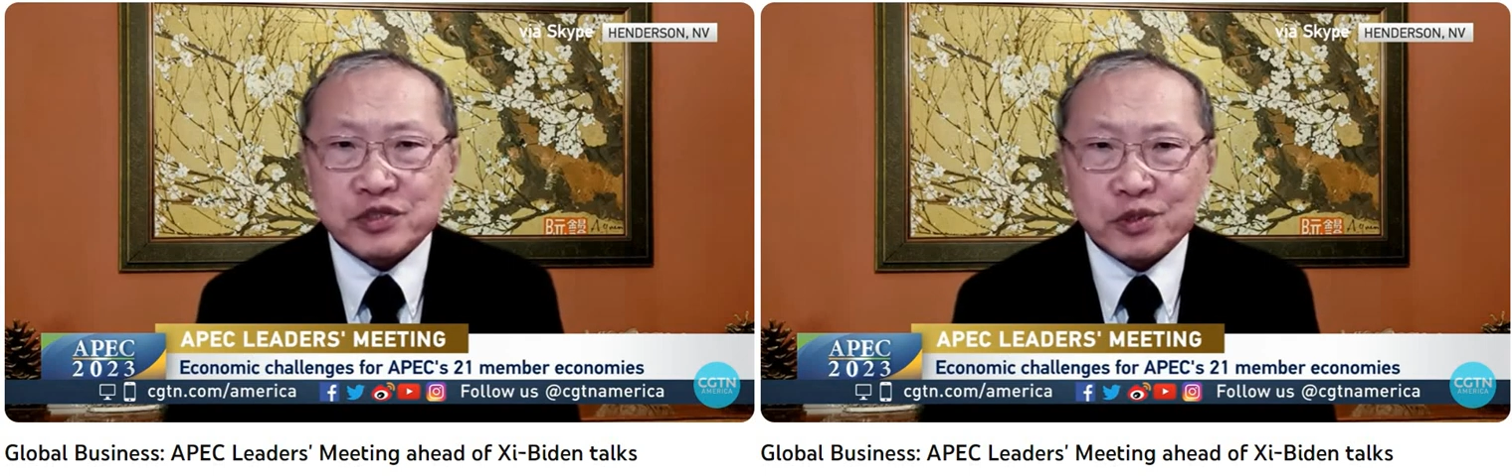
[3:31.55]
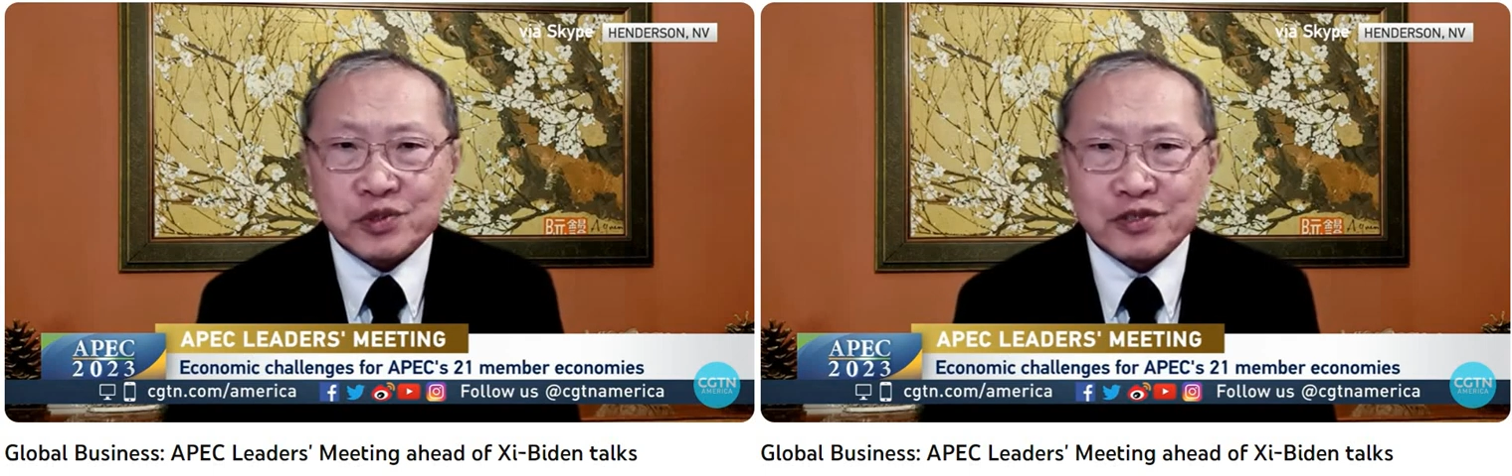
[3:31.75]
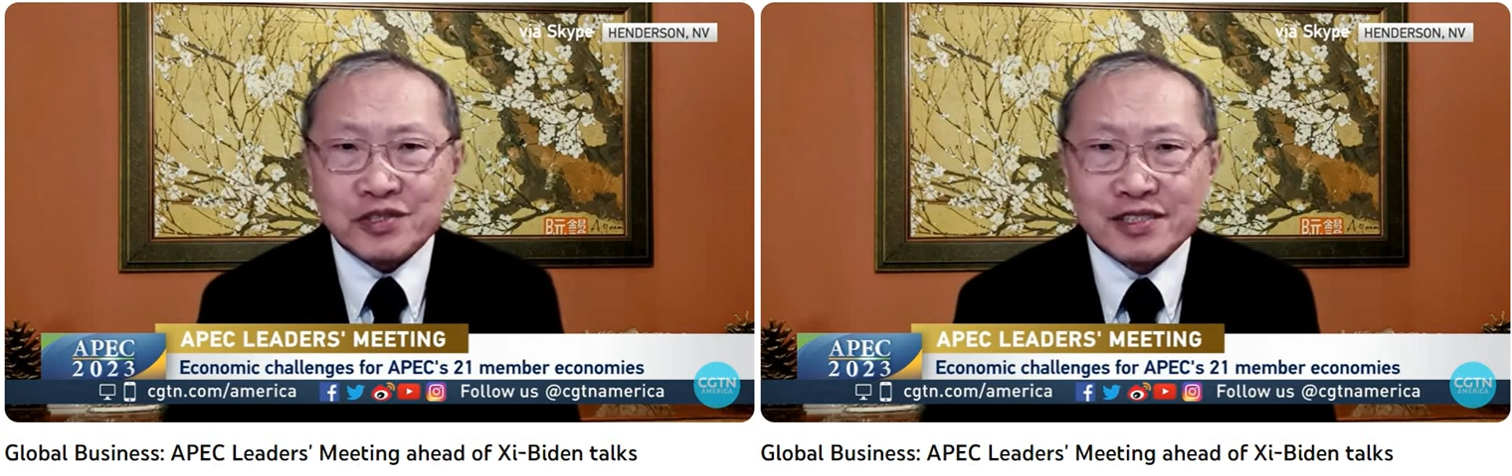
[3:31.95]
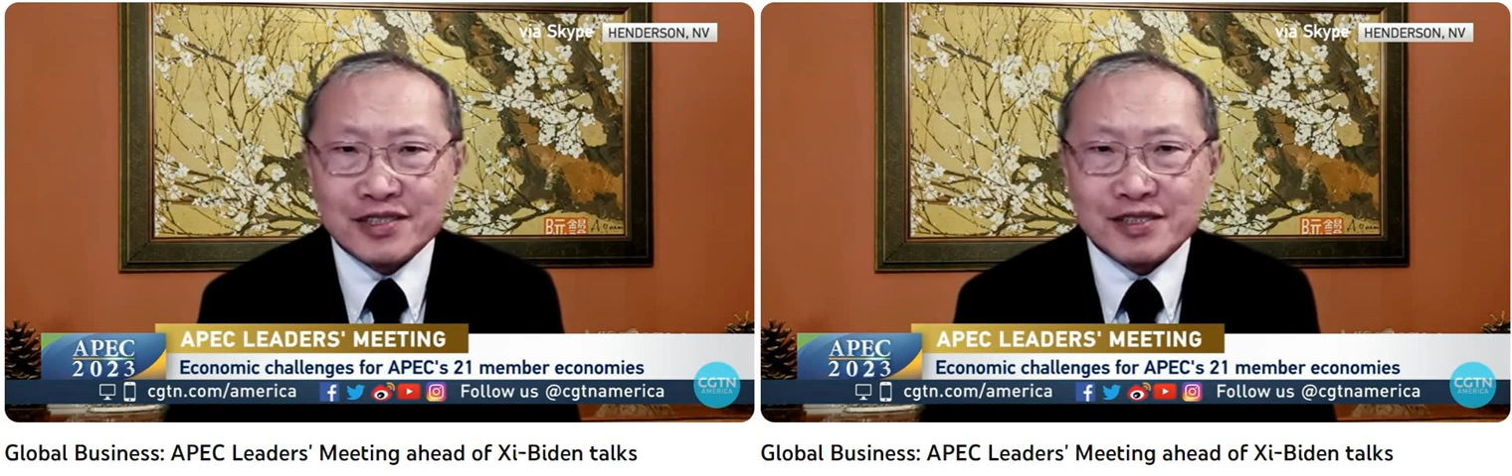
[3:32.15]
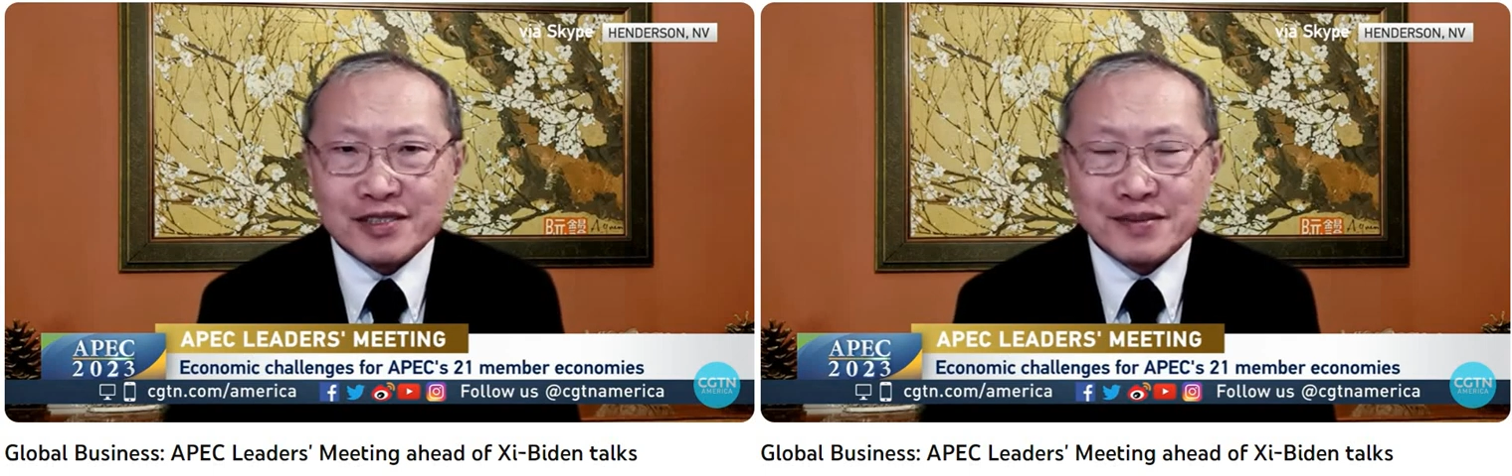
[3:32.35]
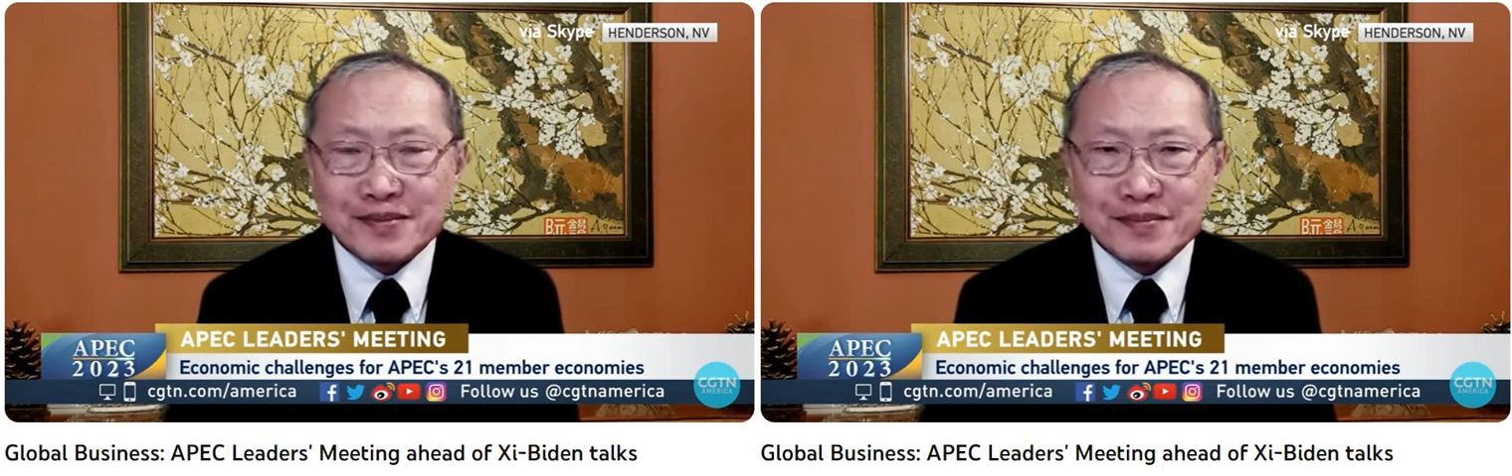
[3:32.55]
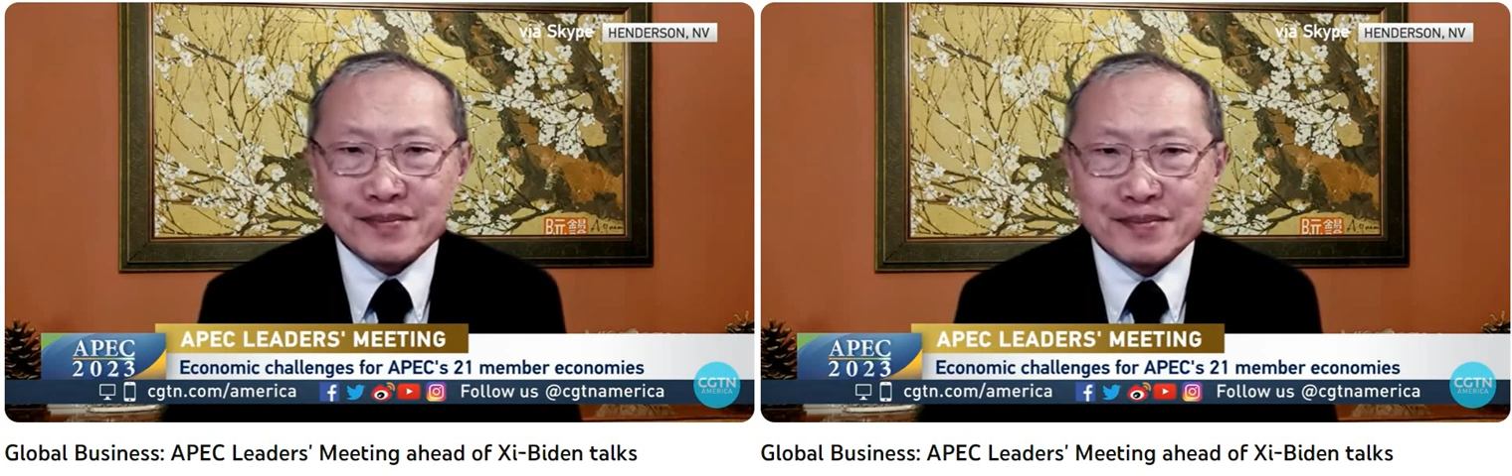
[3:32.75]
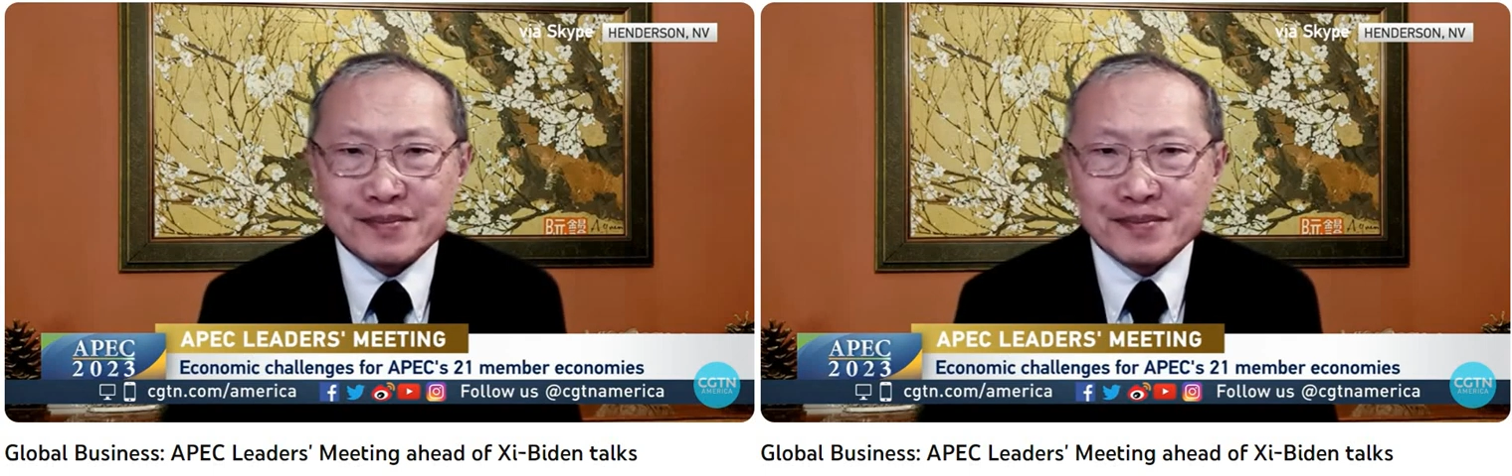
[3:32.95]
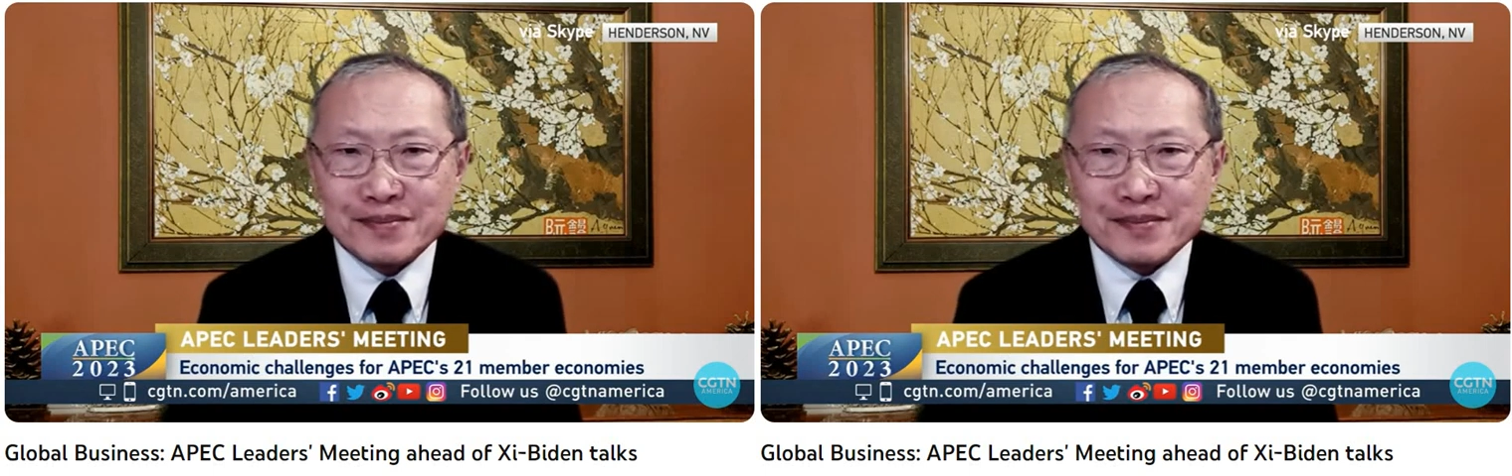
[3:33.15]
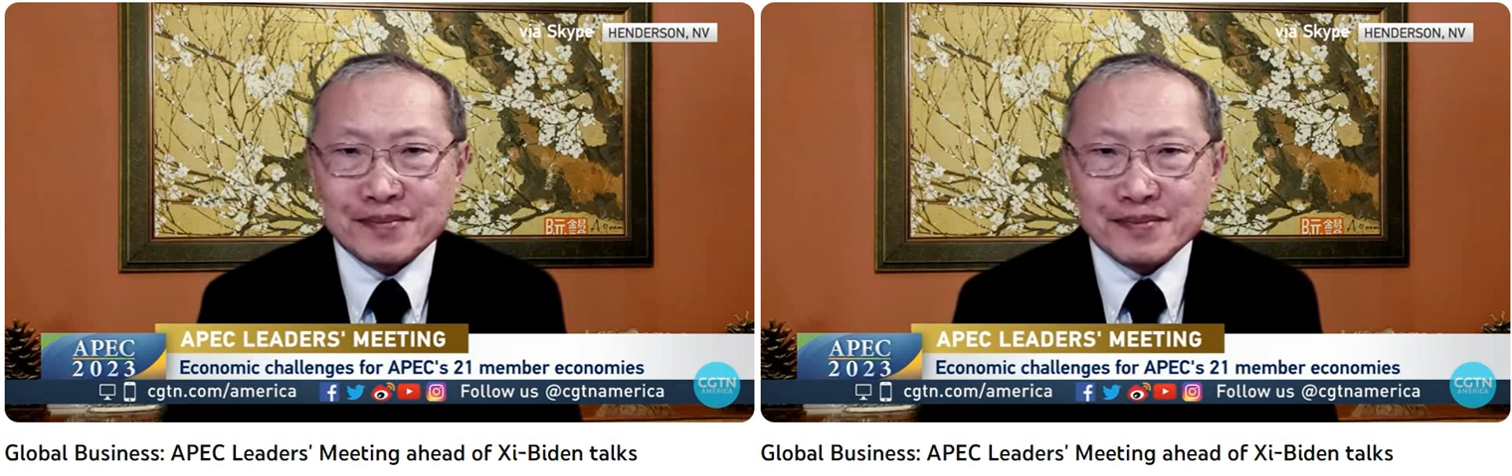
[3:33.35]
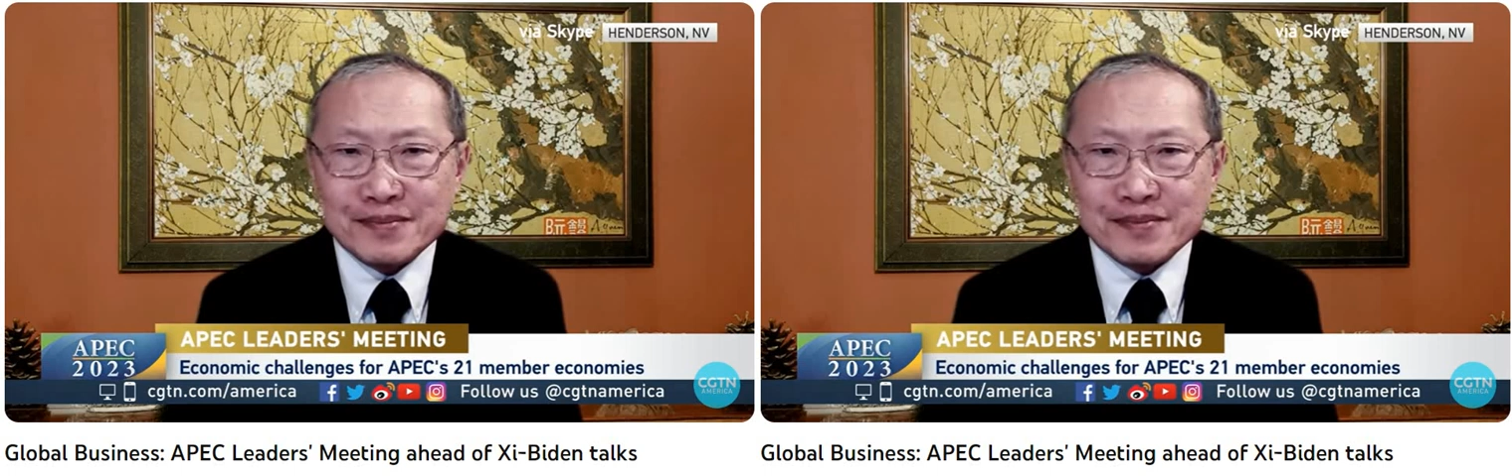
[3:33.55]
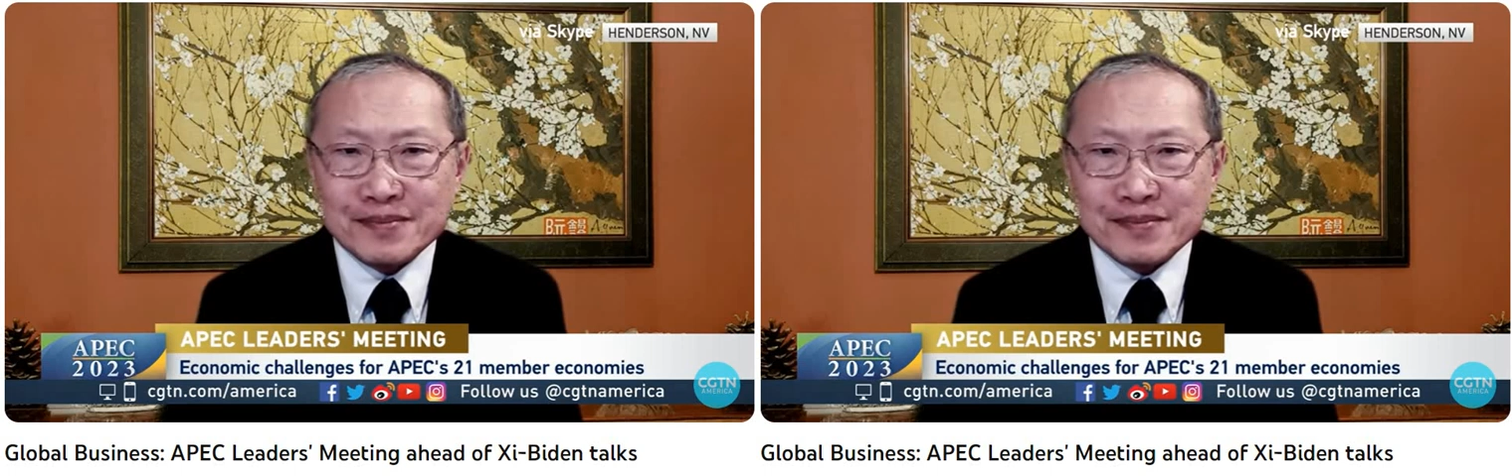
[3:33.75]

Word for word: the world you think about it from